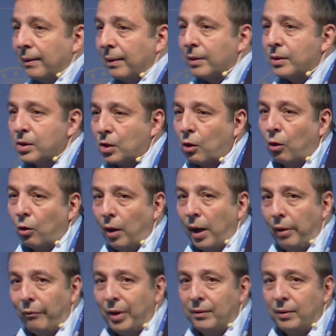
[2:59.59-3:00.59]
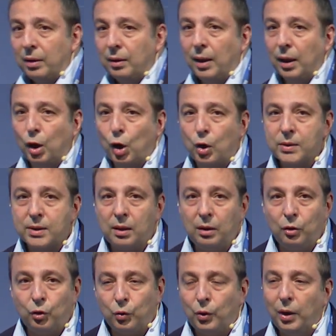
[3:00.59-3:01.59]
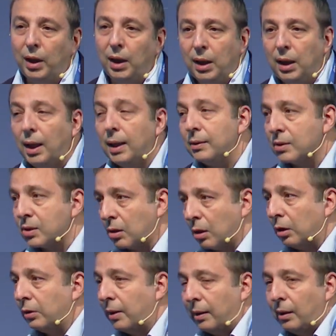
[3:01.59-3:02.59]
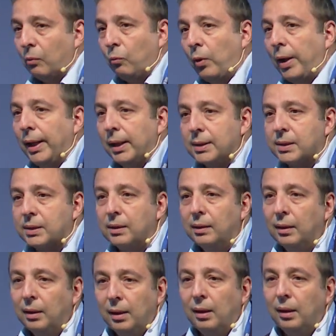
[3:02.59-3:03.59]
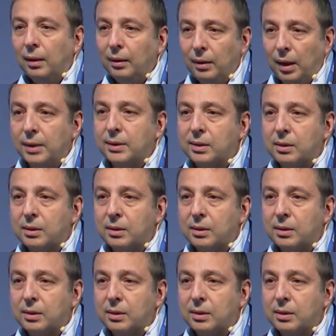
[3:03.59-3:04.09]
so everything that goes into England, Scotland, and Wales needs